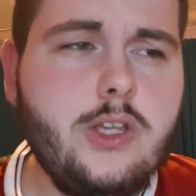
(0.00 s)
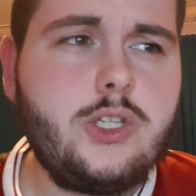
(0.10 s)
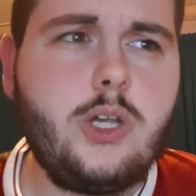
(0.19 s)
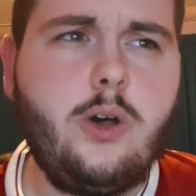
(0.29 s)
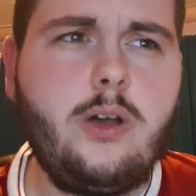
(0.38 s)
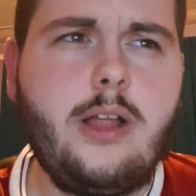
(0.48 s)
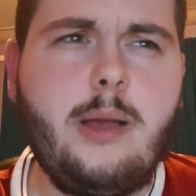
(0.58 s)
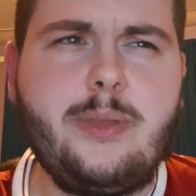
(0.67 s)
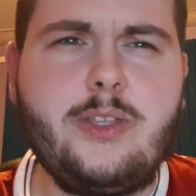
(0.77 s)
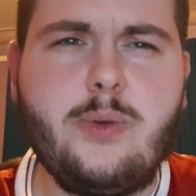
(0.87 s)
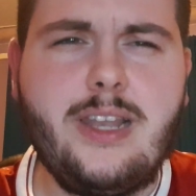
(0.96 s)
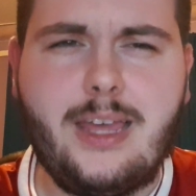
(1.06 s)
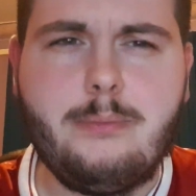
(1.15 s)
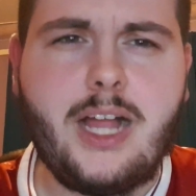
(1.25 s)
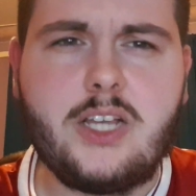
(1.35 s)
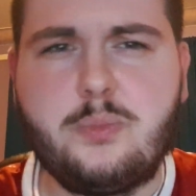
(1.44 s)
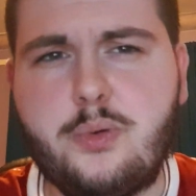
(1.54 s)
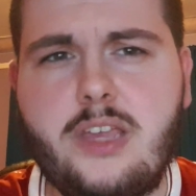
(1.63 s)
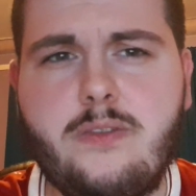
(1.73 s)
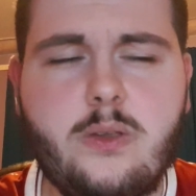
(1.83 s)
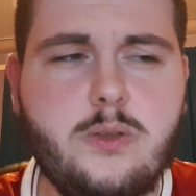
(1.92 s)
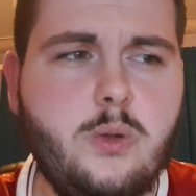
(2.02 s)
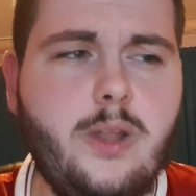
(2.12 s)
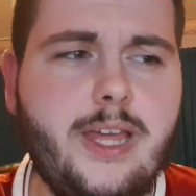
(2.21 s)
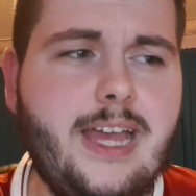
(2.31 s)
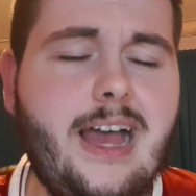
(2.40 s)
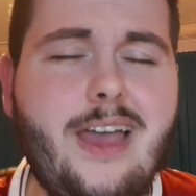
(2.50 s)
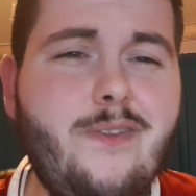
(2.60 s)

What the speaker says: So I'll be doing like match previews and all like that.